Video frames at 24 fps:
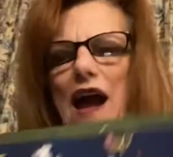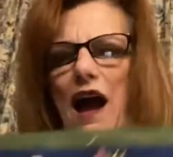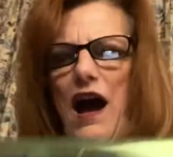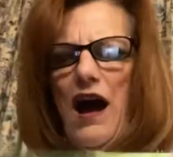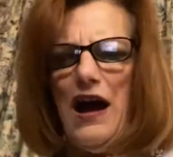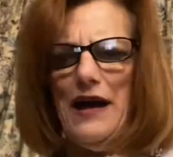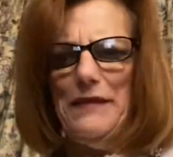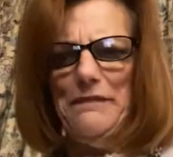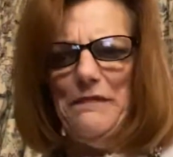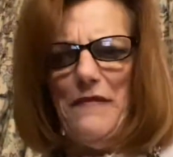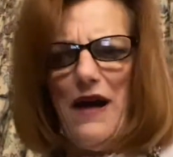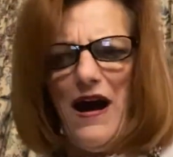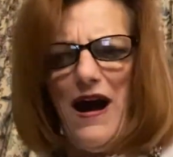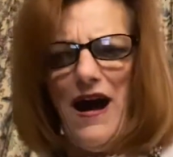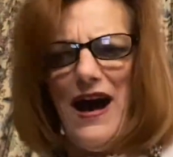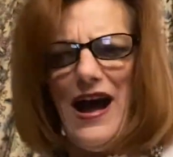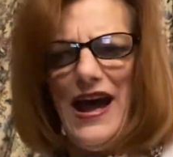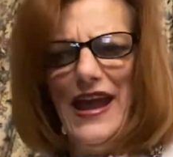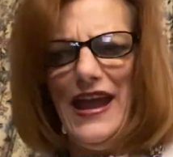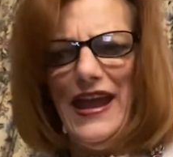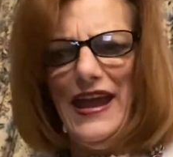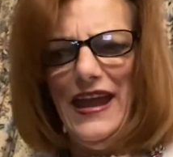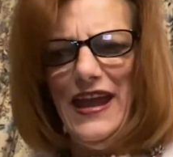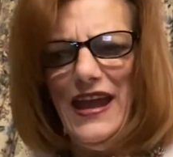on
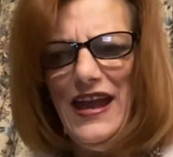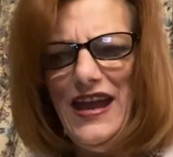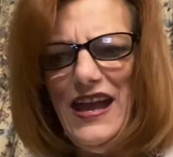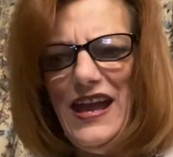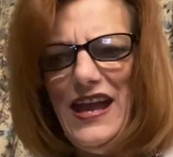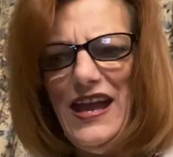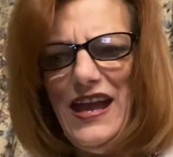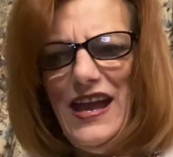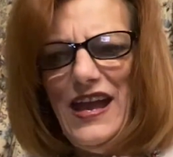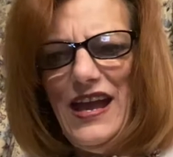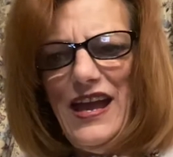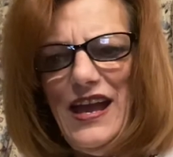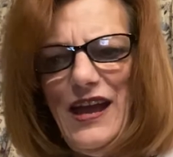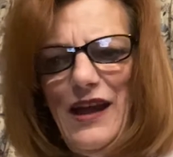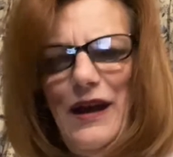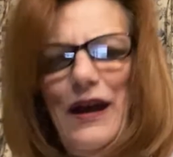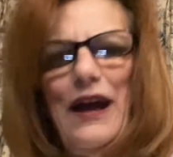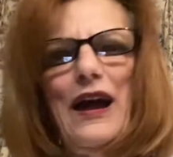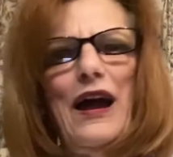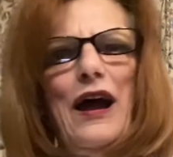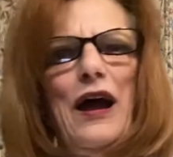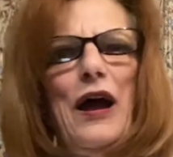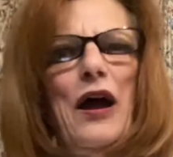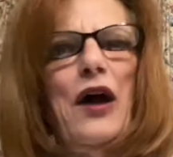my
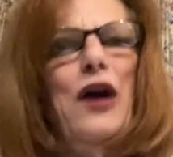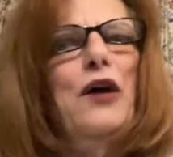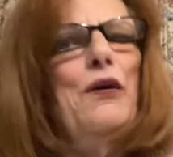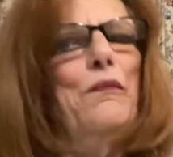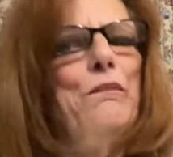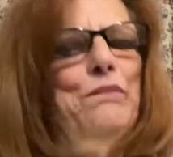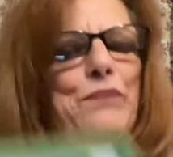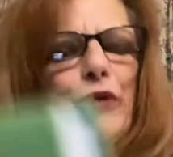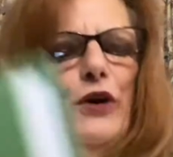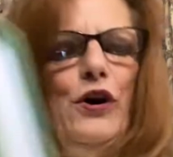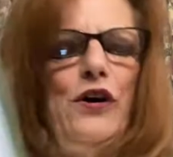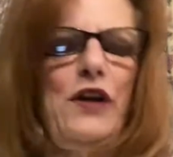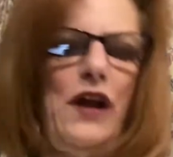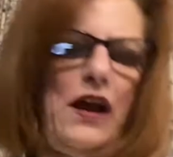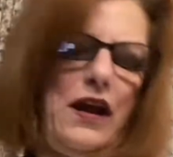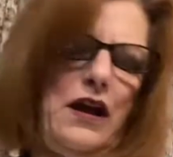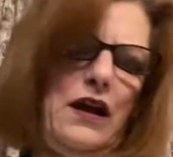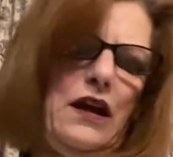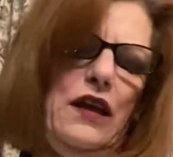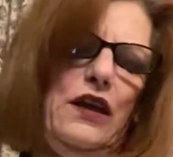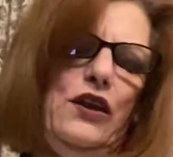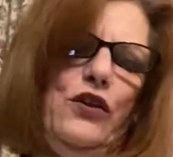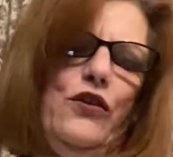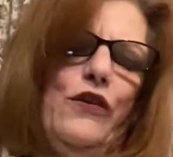book,
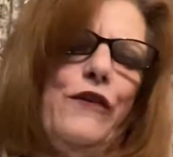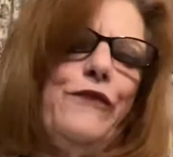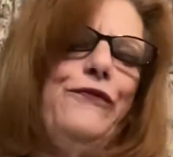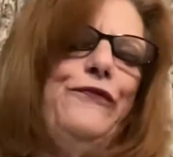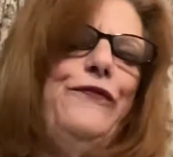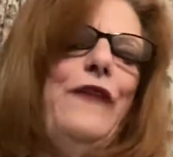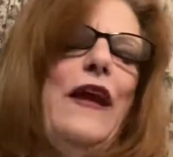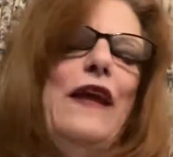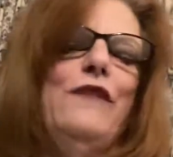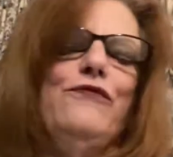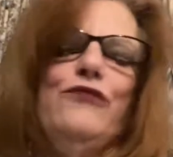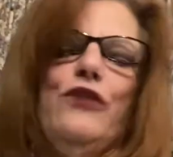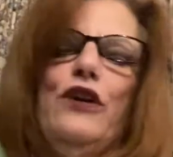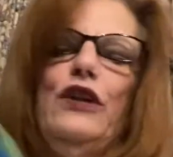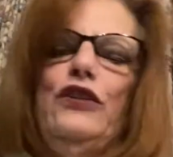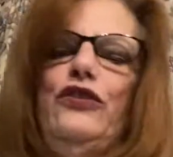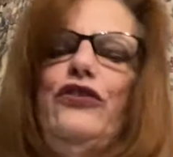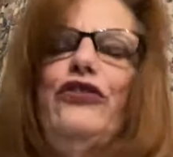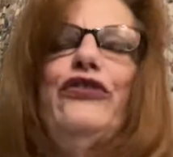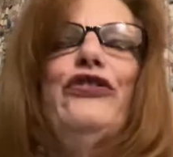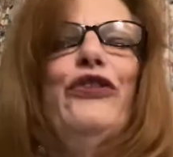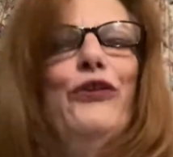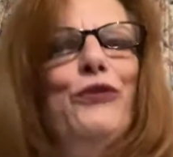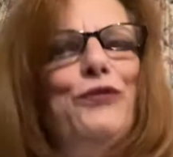Your Favorite
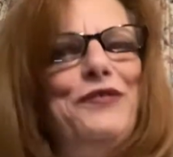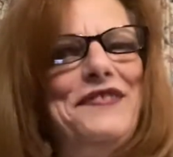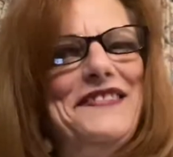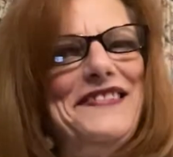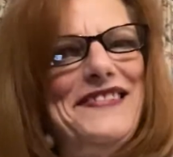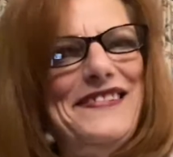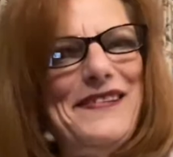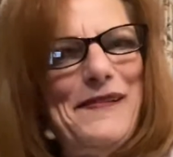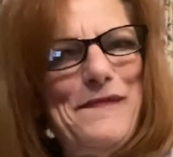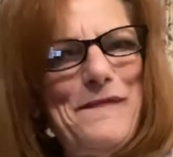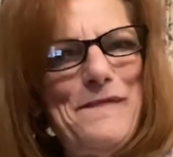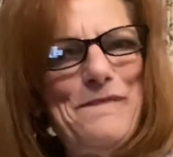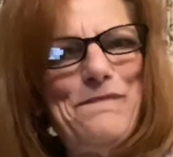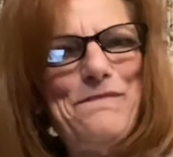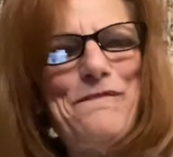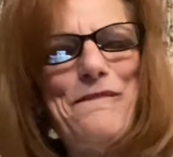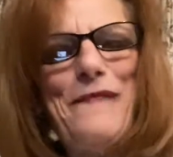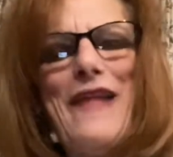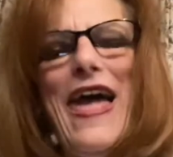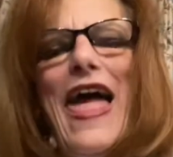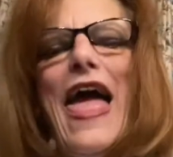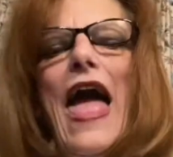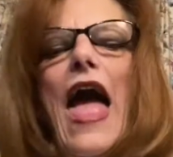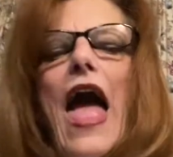Seuss.
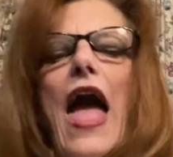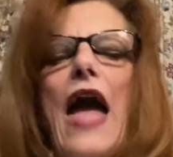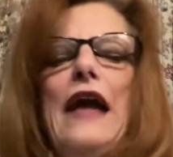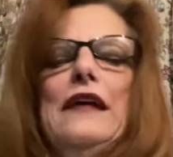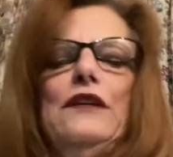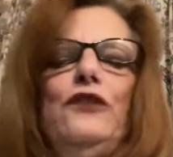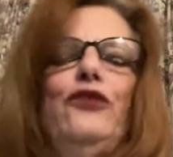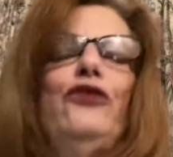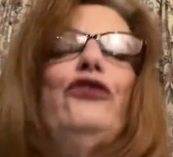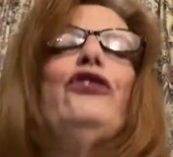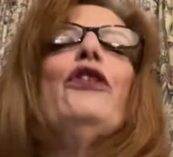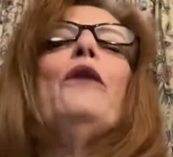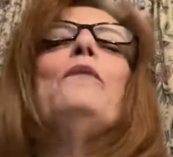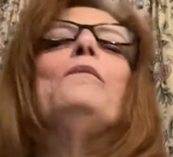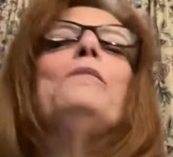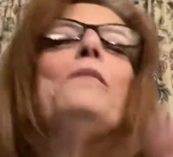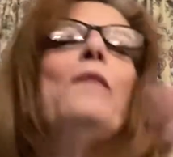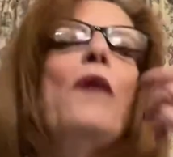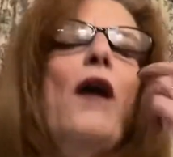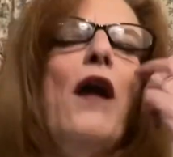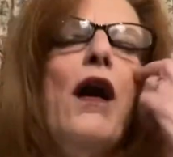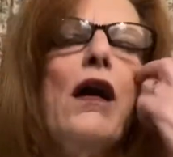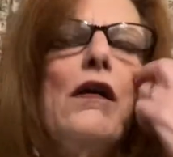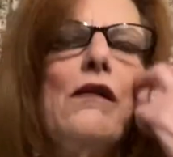
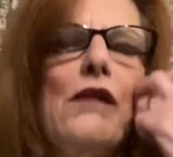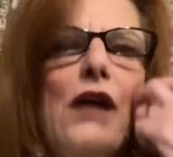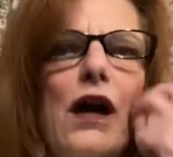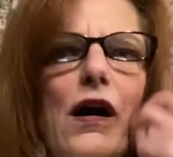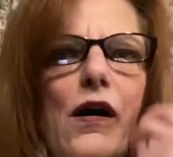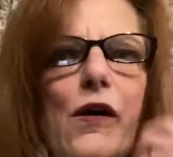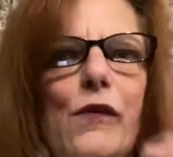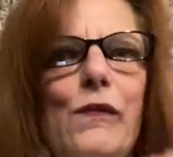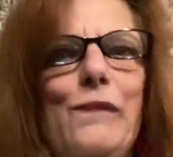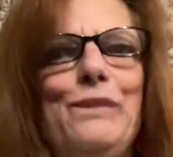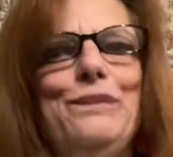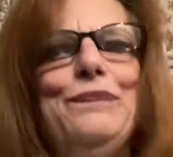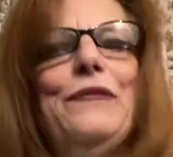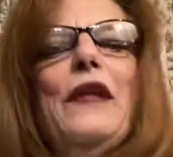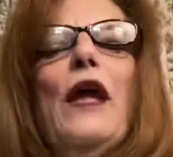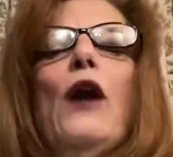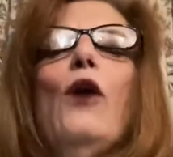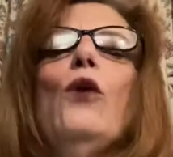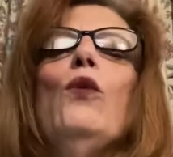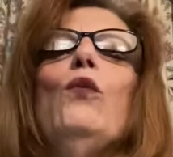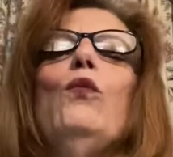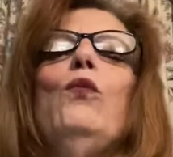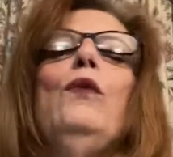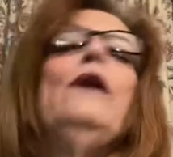Tomorrow,
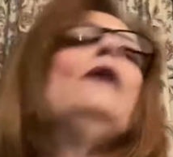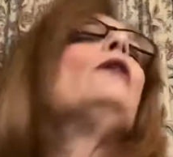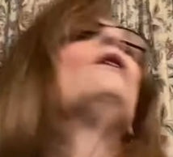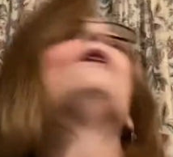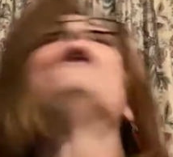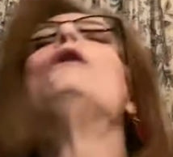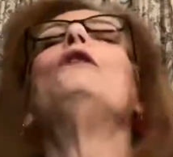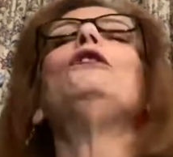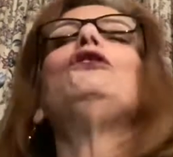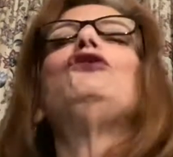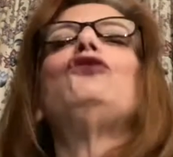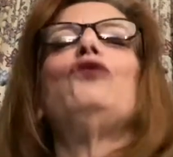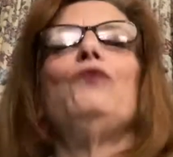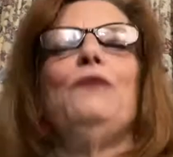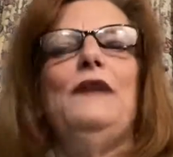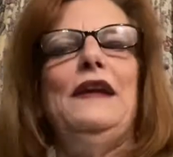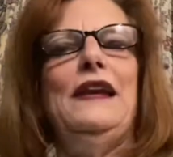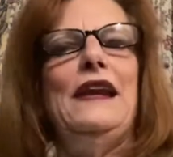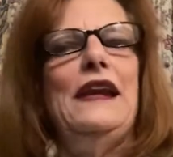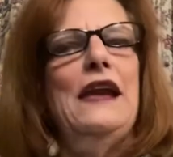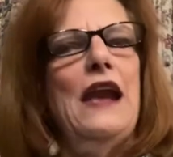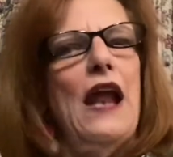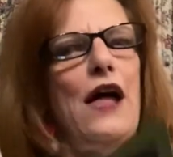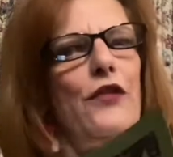we are going to read
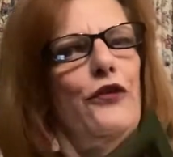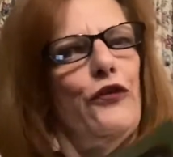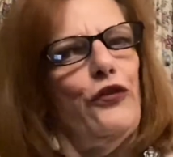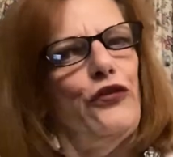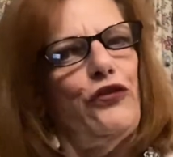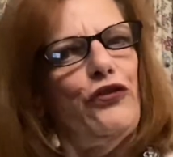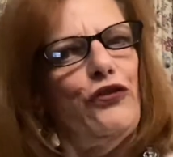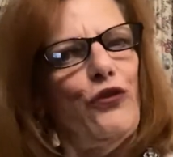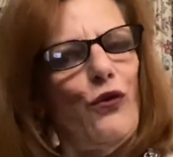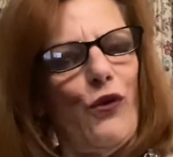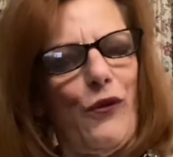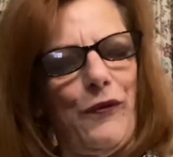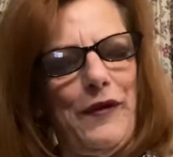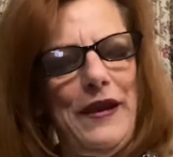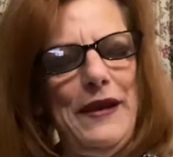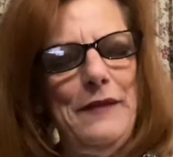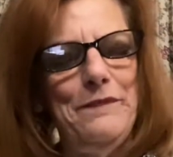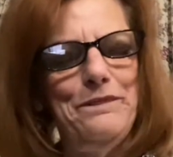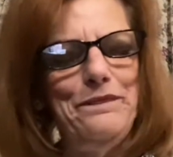another story,